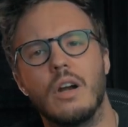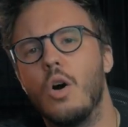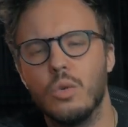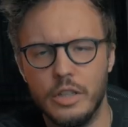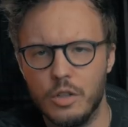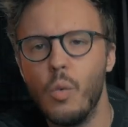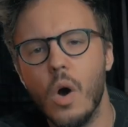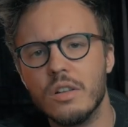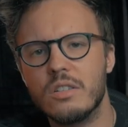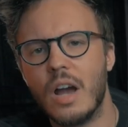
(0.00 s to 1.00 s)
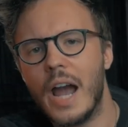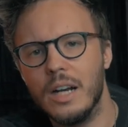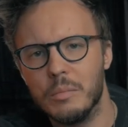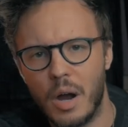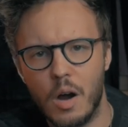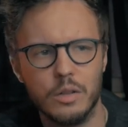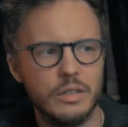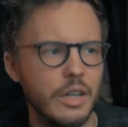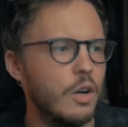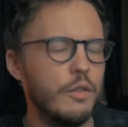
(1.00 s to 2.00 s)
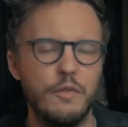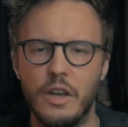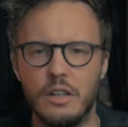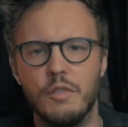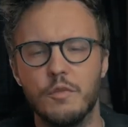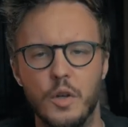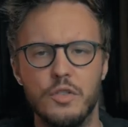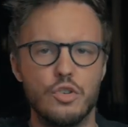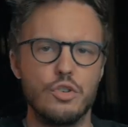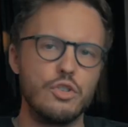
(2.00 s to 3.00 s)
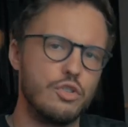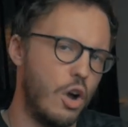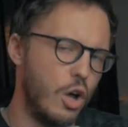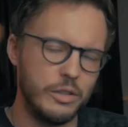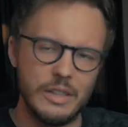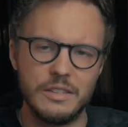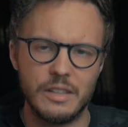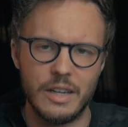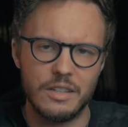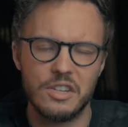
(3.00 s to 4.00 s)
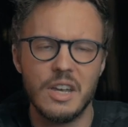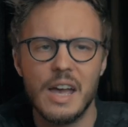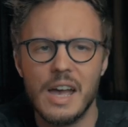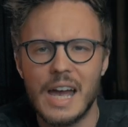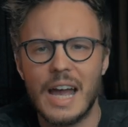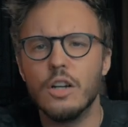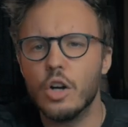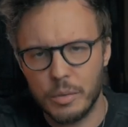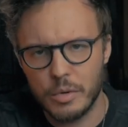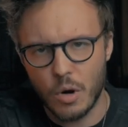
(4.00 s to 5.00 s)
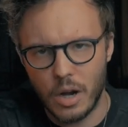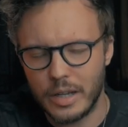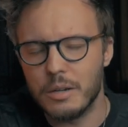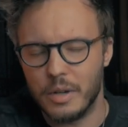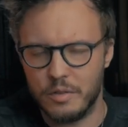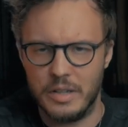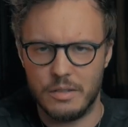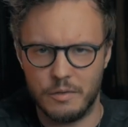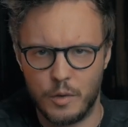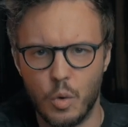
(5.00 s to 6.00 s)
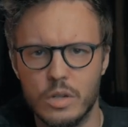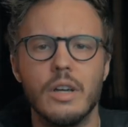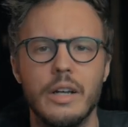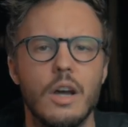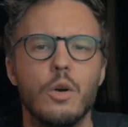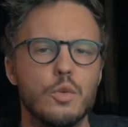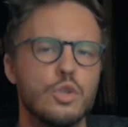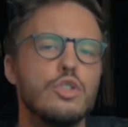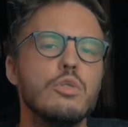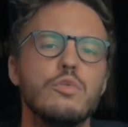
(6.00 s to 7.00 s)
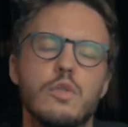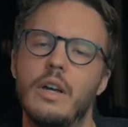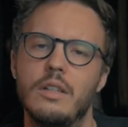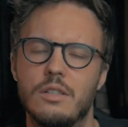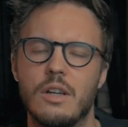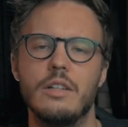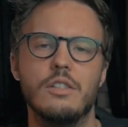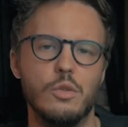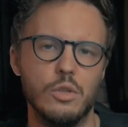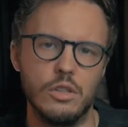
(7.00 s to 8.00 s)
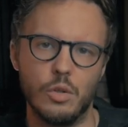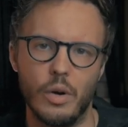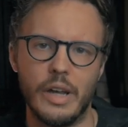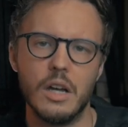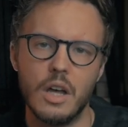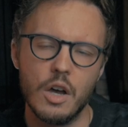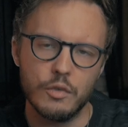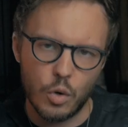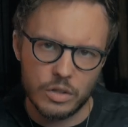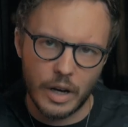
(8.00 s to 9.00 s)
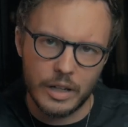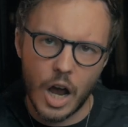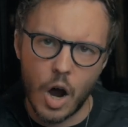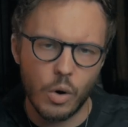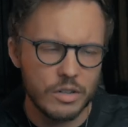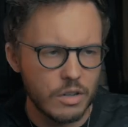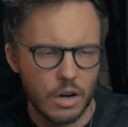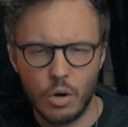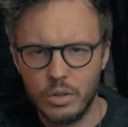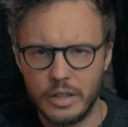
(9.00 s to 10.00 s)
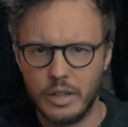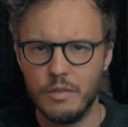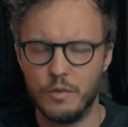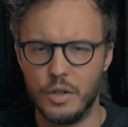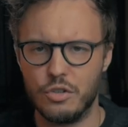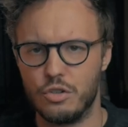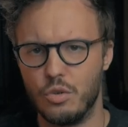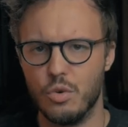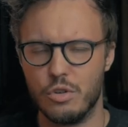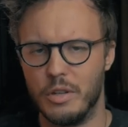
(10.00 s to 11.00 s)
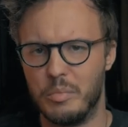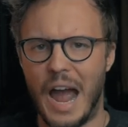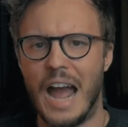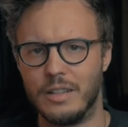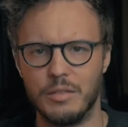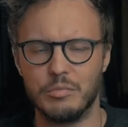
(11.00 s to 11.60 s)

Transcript: only the one side about, you know, the fake influencers, all these things. And don't get me wrong here, my friends. Of course I know there's two sides to a story. Of course I know it's not only the influencers who are the bad